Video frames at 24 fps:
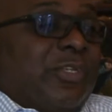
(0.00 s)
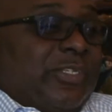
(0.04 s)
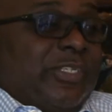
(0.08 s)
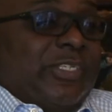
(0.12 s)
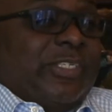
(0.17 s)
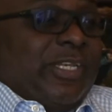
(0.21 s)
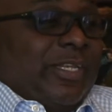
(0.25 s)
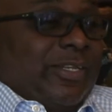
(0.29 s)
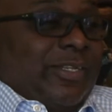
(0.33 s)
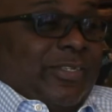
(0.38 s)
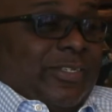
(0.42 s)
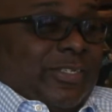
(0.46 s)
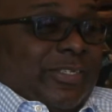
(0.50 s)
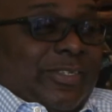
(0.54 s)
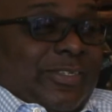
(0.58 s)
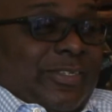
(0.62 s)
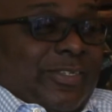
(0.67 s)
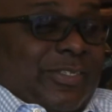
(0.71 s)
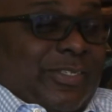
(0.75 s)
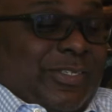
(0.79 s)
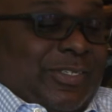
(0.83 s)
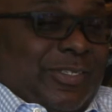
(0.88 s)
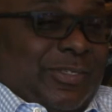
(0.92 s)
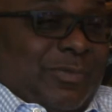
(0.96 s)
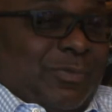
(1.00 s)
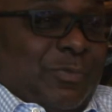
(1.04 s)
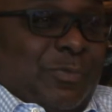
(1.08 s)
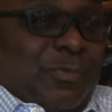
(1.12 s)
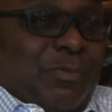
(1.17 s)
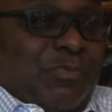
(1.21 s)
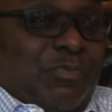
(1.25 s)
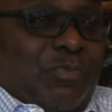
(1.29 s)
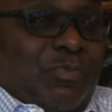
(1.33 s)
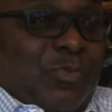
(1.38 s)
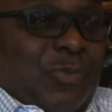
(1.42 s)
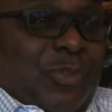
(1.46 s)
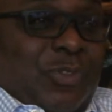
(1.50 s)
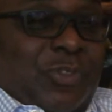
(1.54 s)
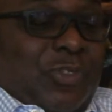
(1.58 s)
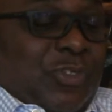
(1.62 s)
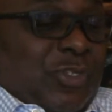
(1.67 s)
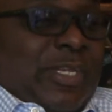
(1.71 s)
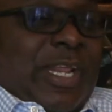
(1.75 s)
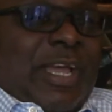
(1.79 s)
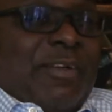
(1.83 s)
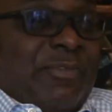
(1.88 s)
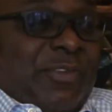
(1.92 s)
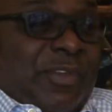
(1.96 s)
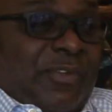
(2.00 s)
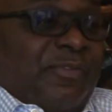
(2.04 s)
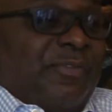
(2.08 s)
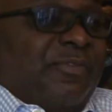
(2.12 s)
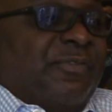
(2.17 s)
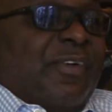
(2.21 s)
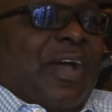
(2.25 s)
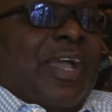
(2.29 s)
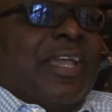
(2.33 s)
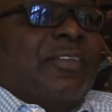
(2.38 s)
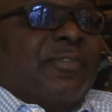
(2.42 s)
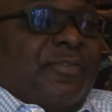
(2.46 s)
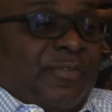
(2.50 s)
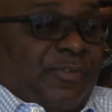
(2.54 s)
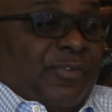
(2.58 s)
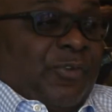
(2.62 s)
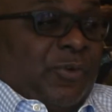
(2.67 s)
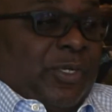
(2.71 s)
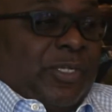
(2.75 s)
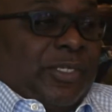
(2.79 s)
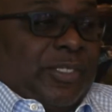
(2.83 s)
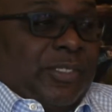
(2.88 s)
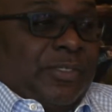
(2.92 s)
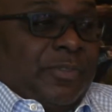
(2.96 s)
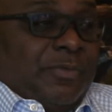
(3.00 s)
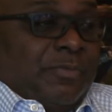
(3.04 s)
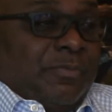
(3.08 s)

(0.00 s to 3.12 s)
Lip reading: citizen's, you shouldn't have to fight for it.